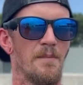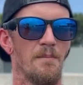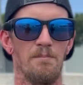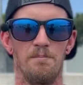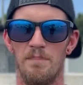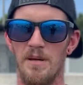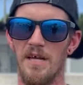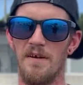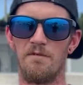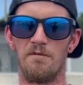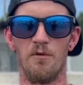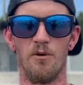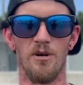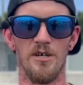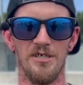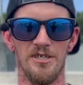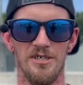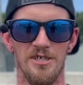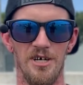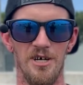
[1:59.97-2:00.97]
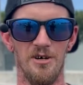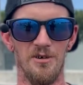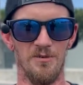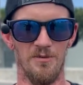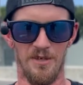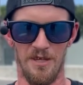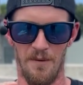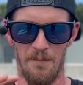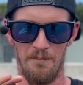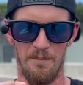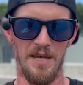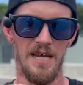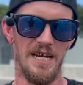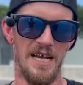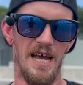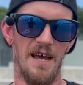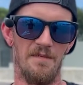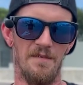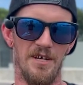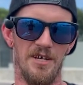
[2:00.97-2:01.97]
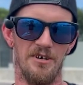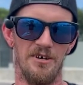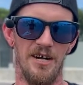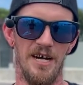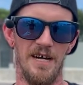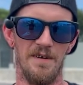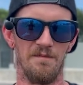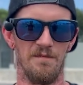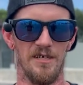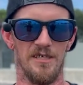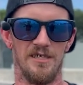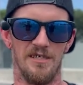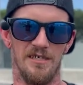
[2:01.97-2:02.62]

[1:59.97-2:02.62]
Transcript: big 4-stroke with a big heavy crank versus